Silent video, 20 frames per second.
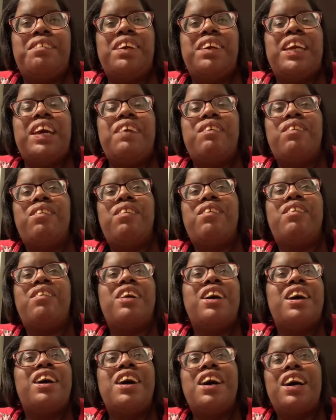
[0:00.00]
Be thankful for
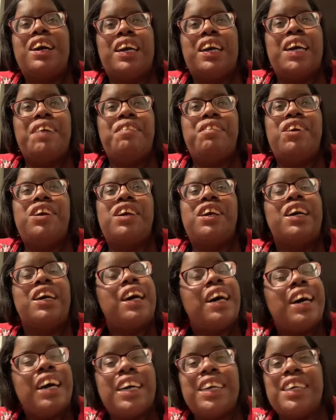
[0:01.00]
what God gave you, because
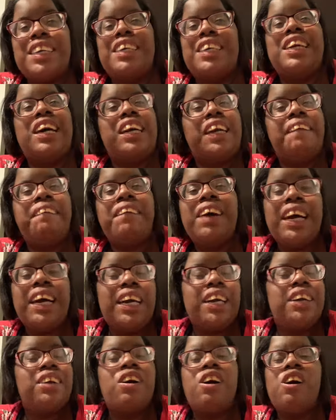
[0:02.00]
God can snatch it
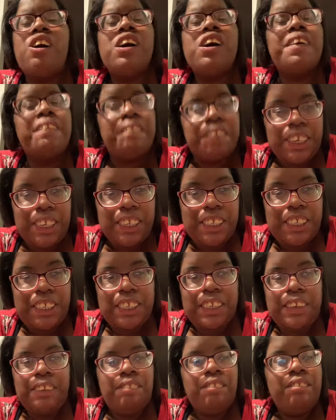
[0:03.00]
back in a heartbeat.
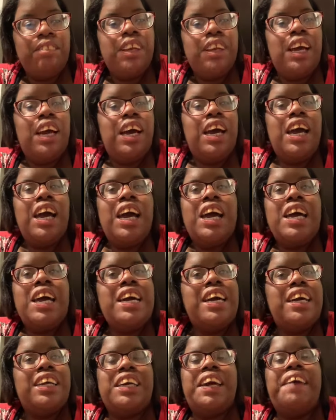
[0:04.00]
He
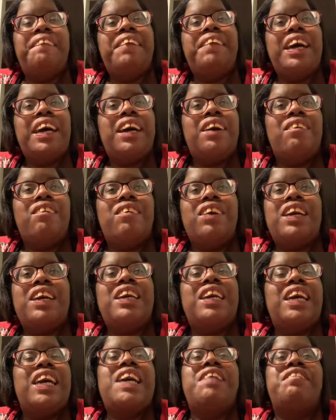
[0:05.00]
can take back what he
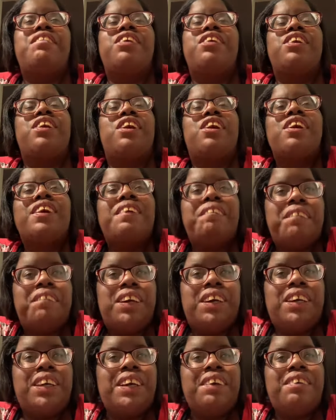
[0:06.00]
gave you in a
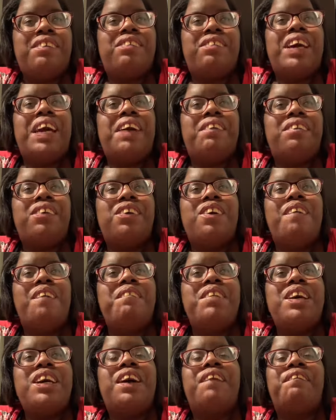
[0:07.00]
heartbeat. Be thankful. Don't
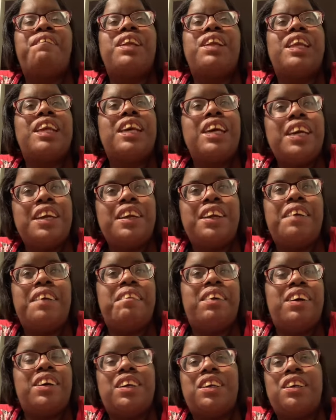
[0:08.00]
be complaining
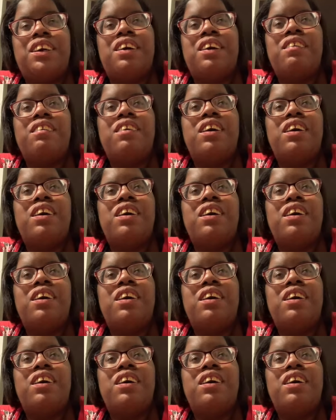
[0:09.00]
about stuff.